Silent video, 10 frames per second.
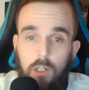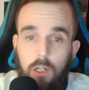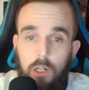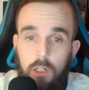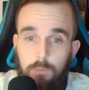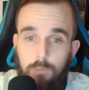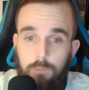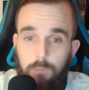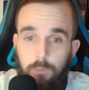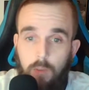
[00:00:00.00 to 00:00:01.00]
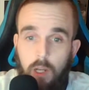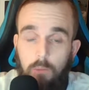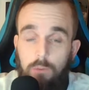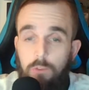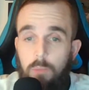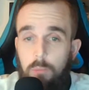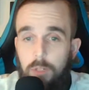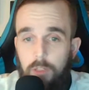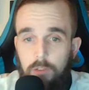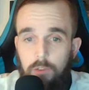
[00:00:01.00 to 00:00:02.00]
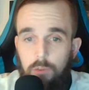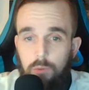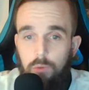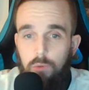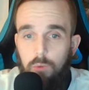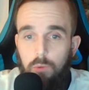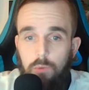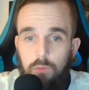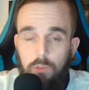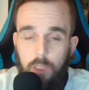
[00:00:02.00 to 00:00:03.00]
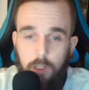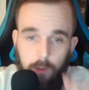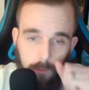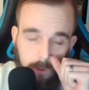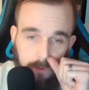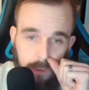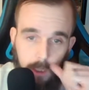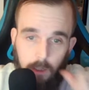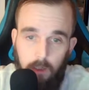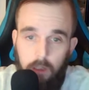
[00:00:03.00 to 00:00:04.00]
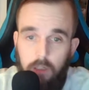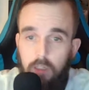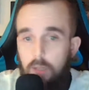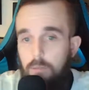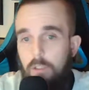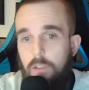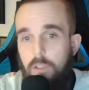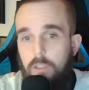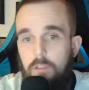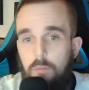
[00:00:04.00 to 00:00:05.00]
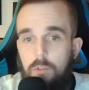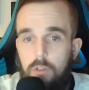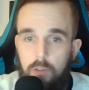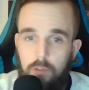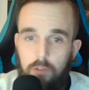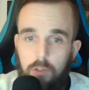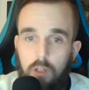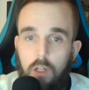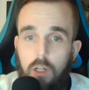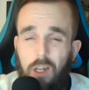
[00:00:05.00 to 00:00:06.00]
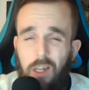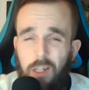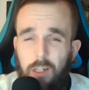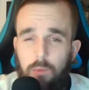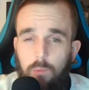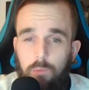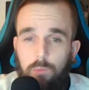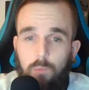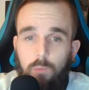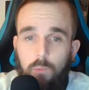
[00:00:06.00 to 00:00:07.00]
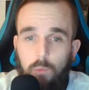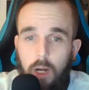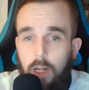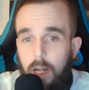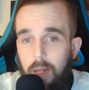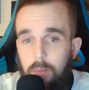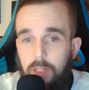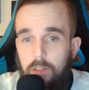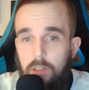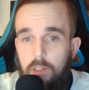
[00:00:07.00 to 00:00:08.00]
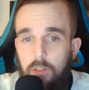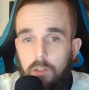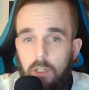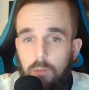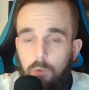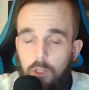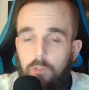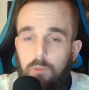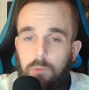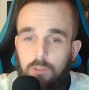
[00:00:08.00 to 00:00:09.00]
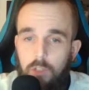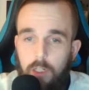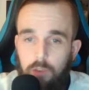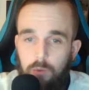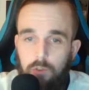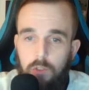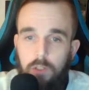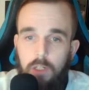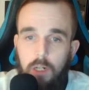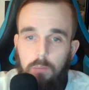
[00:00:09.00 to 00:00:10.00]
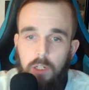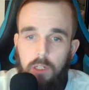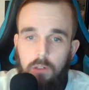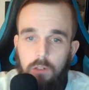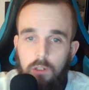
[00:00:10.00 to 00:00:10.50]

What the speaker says: I will do my best to kind of present an in-depth look at some of these and why I made the deal. One of them is an actual trade that I made.